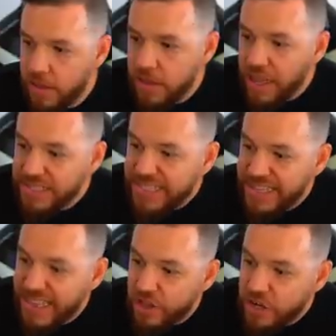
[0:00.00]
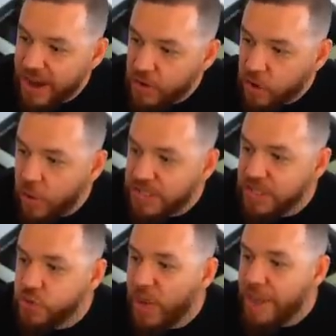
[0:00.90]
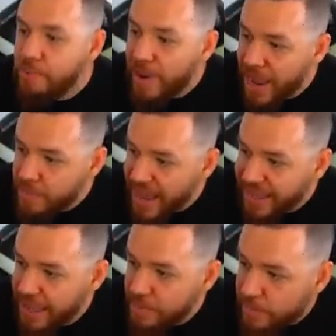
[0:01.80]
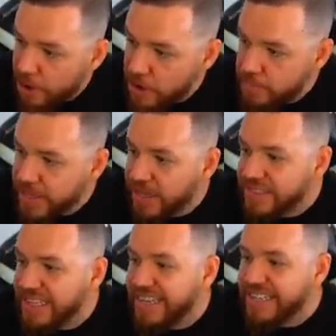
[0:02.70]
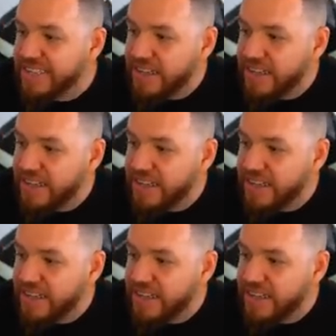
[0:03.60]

Jan said that they're never going to do a buyback and burn because it is